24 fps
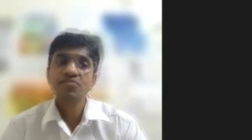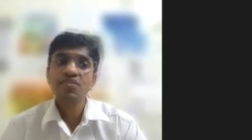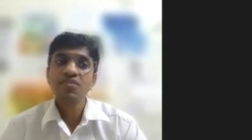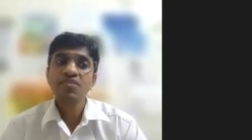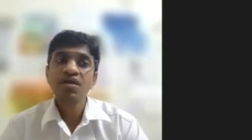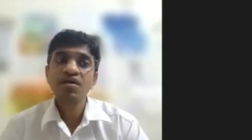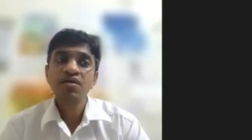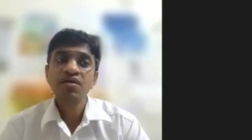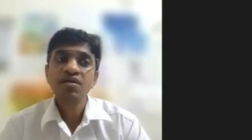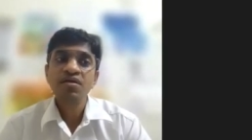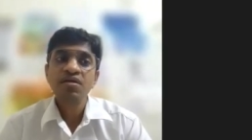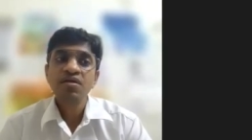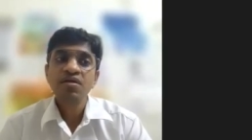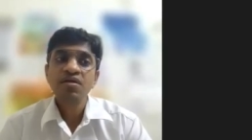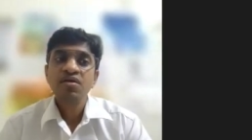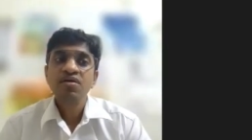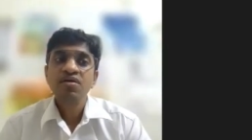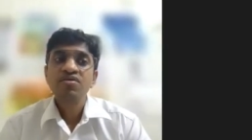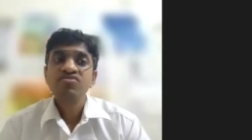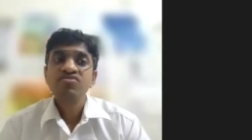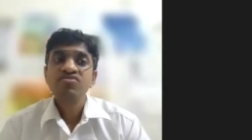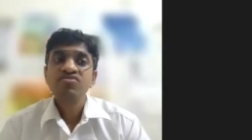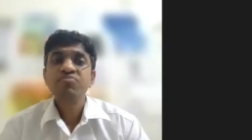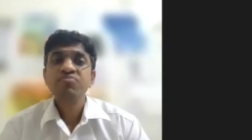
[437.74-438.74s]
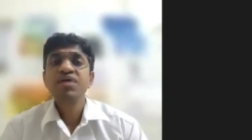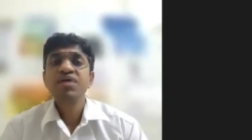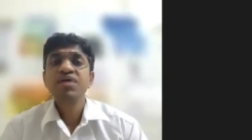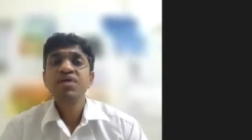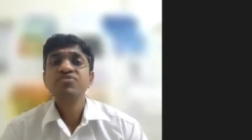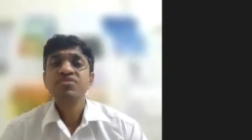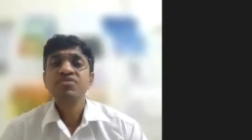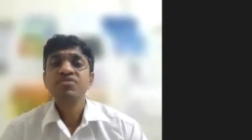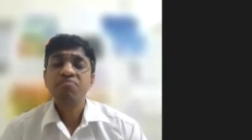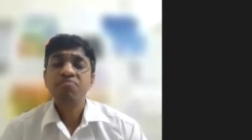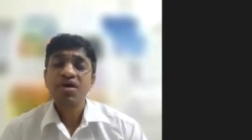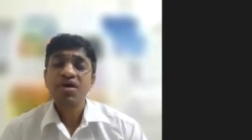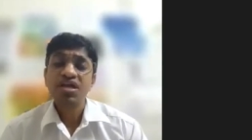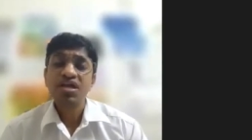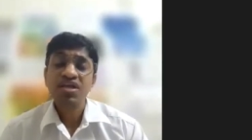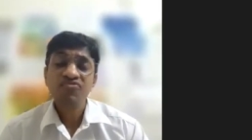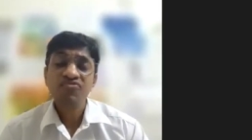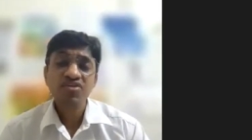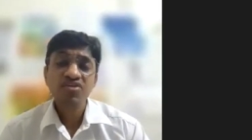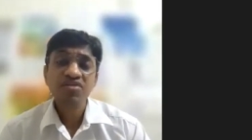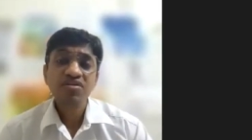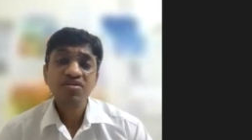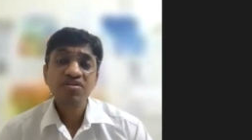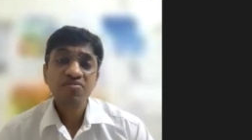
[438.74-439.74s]
Sometimes by even
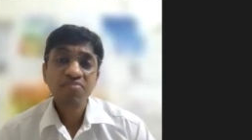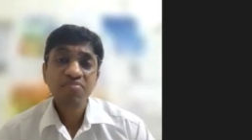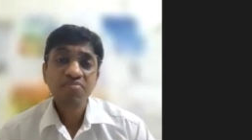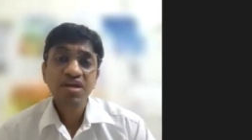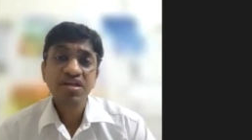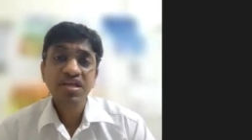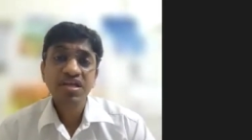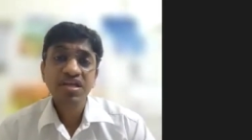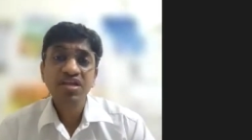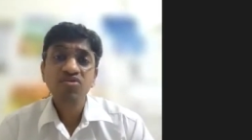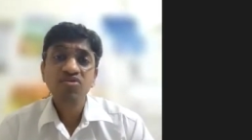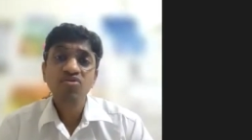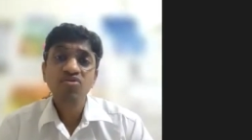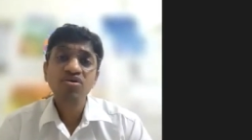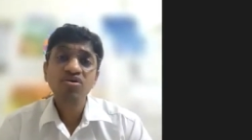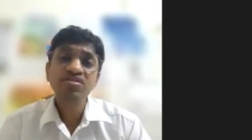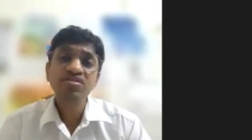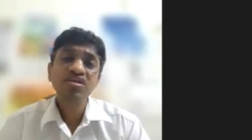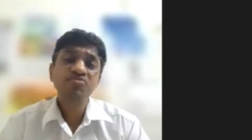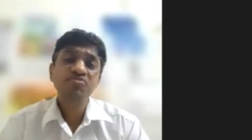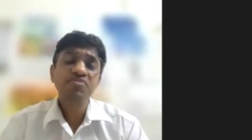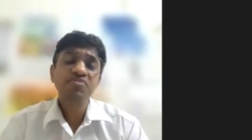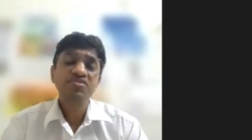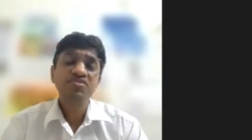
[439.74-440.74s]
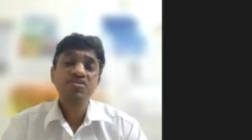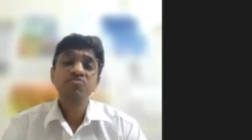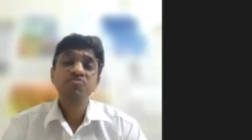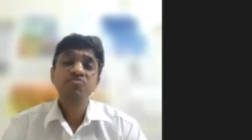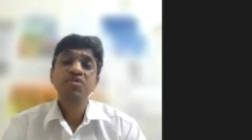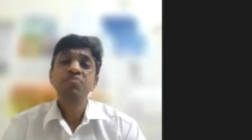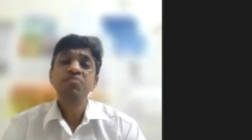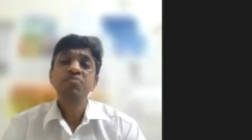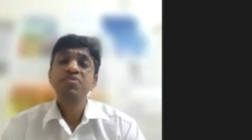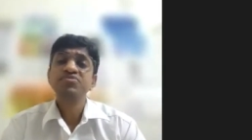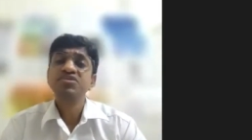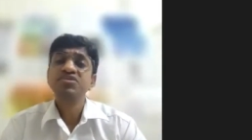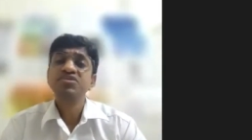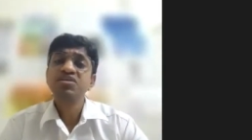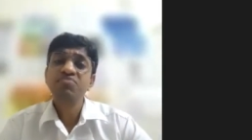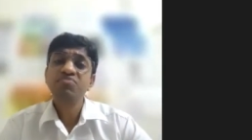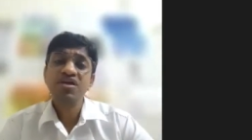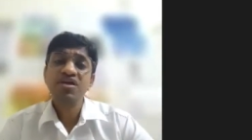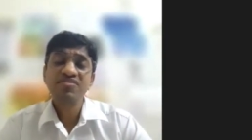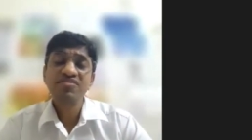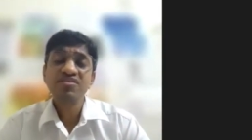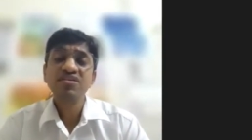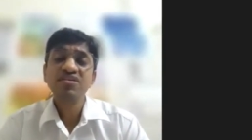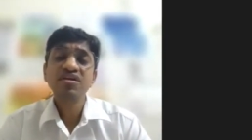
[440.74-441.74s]
by taking all these measures, blood pressure remains
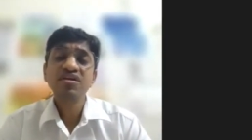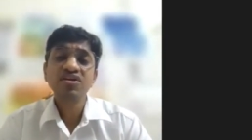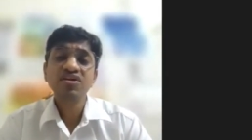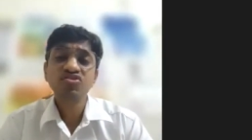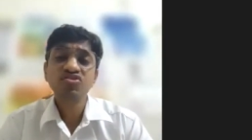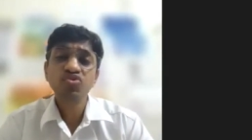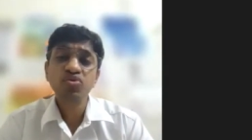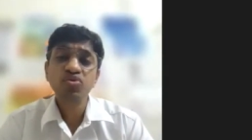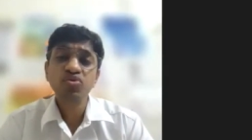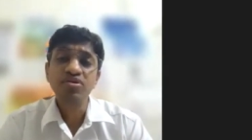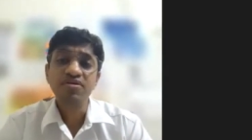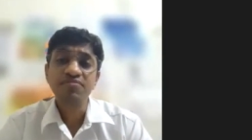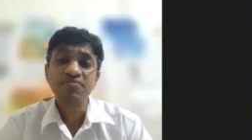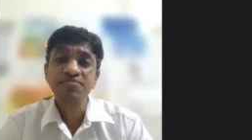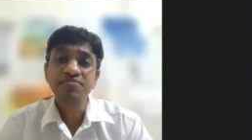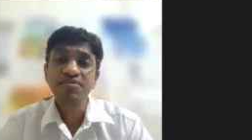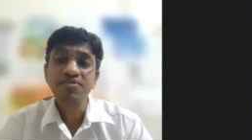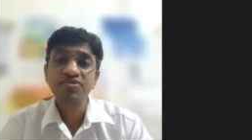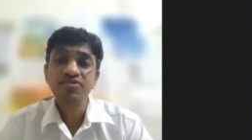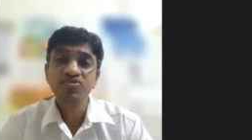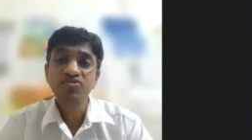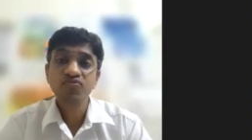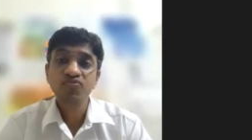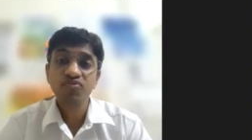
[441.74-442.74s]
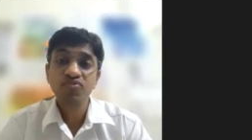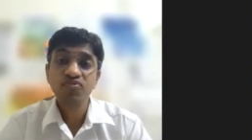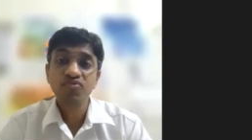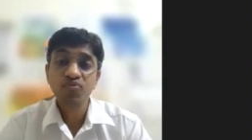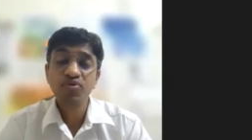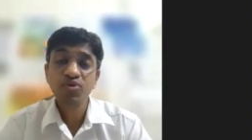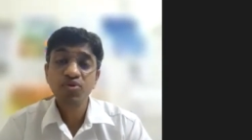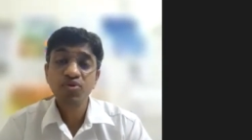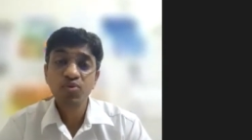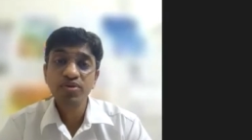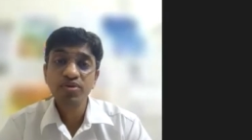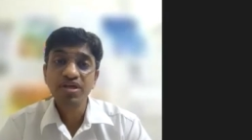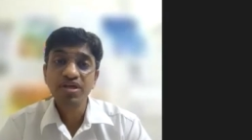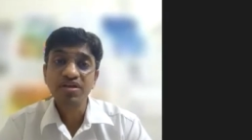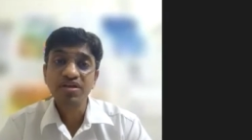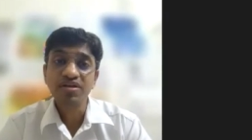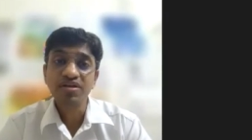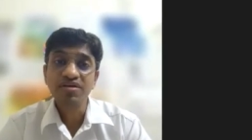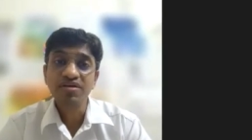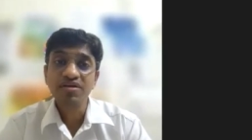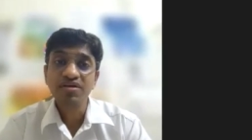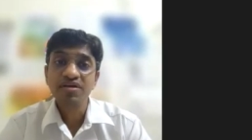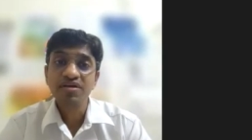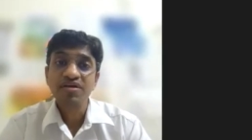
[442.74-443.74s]
uncontrolled. So what do we do then?
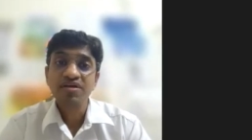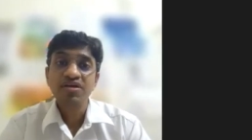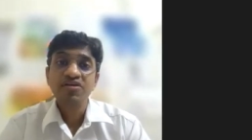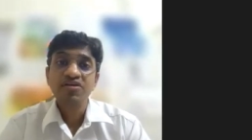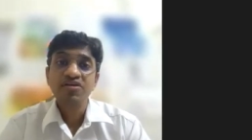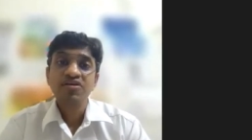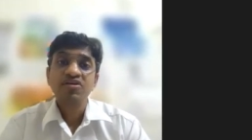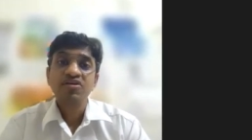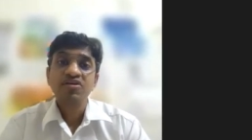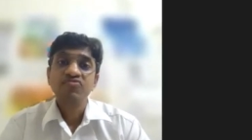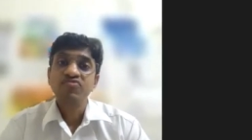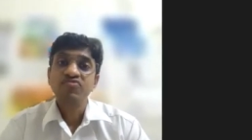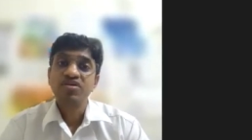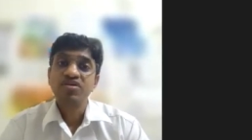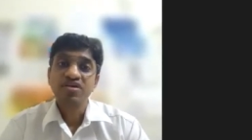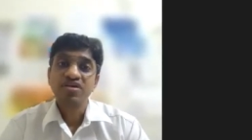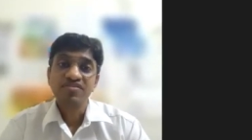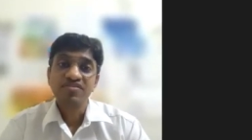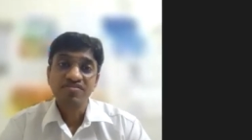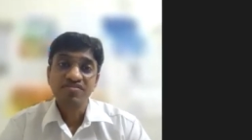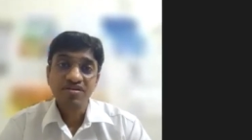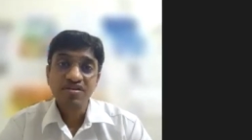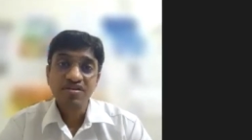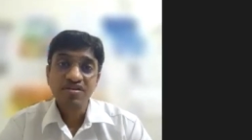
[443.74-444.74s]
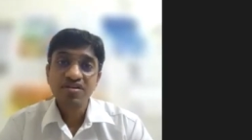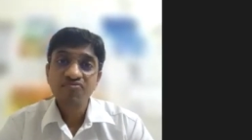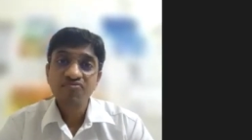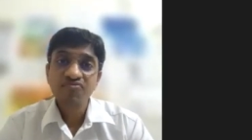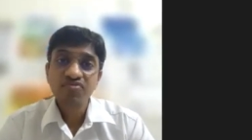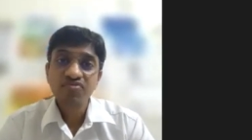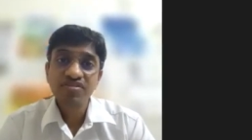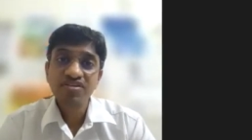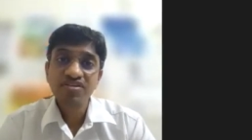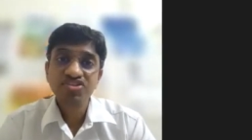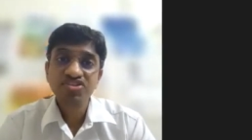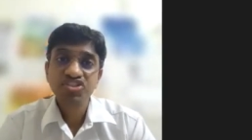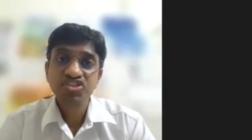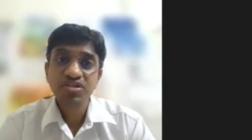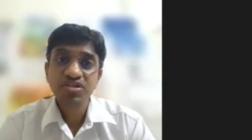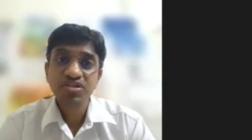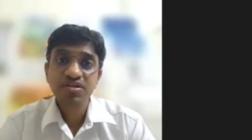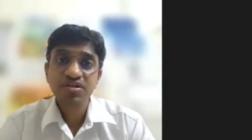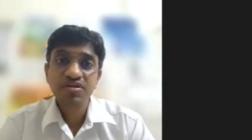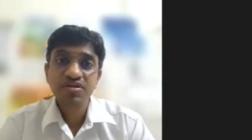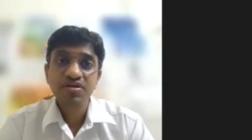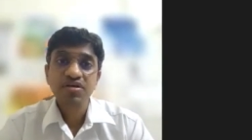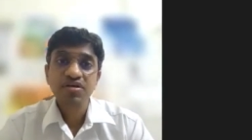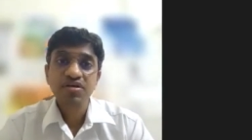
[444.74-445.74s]
We consult a physician
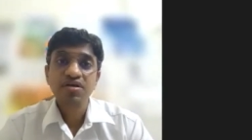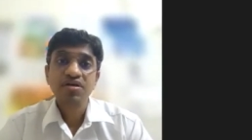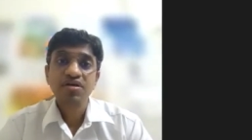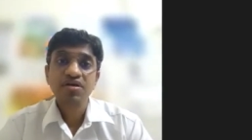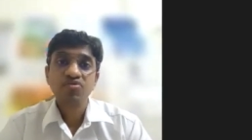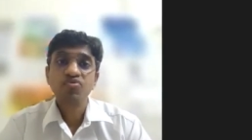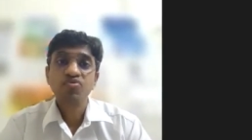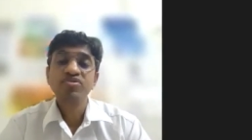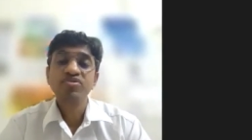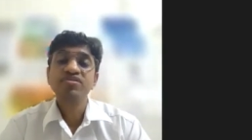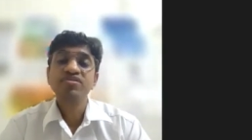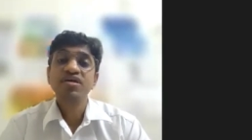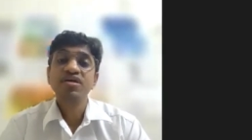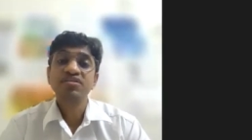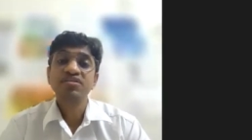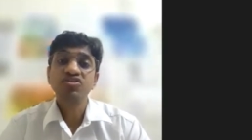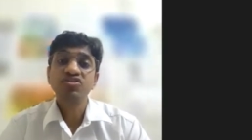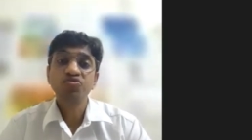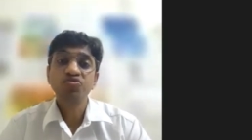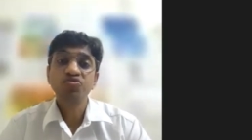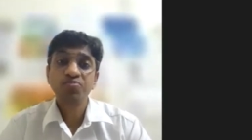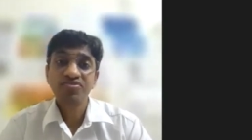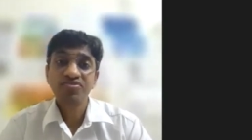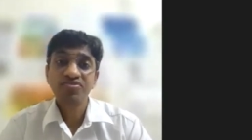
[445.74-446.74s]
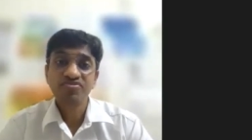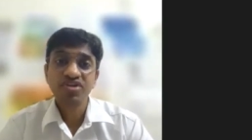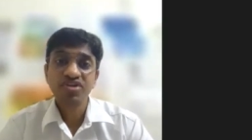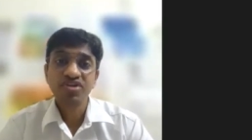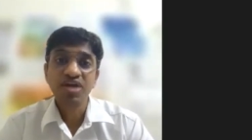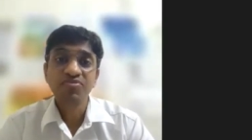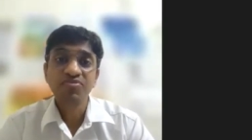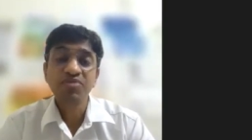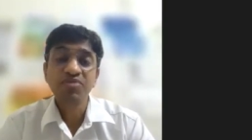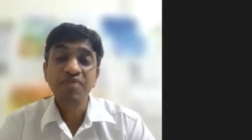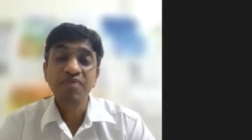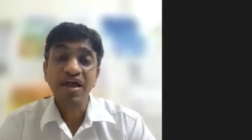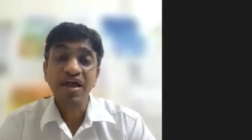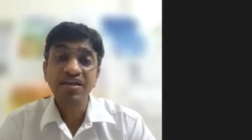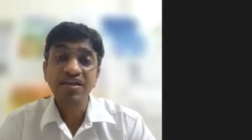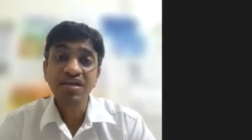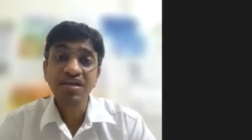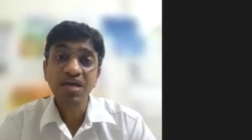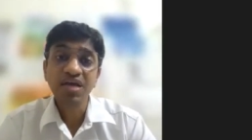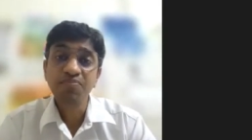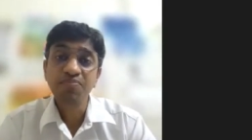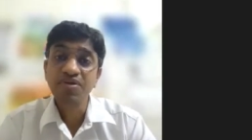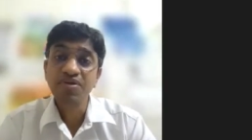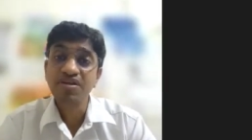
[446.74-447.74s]
who is likely to prescribe some
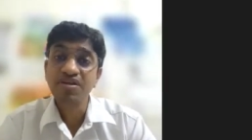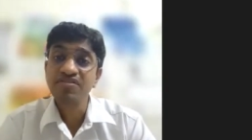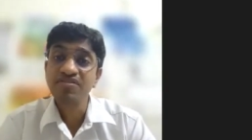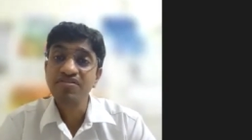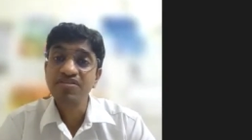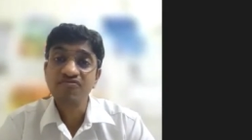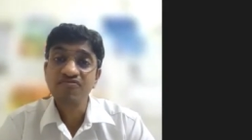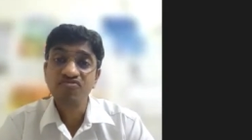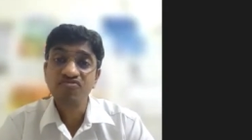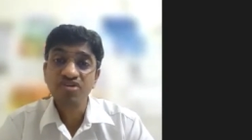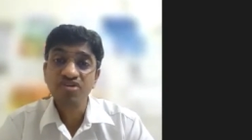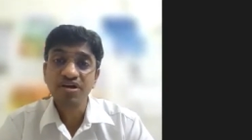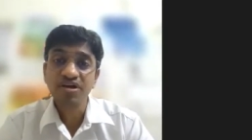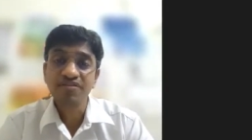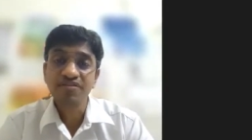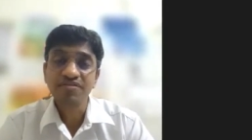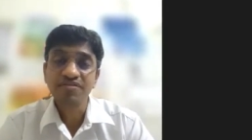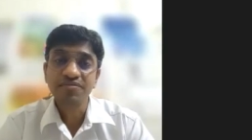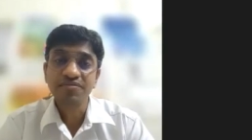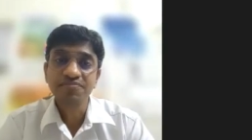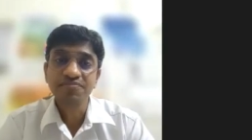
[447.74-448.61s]
antihypertensive drugs.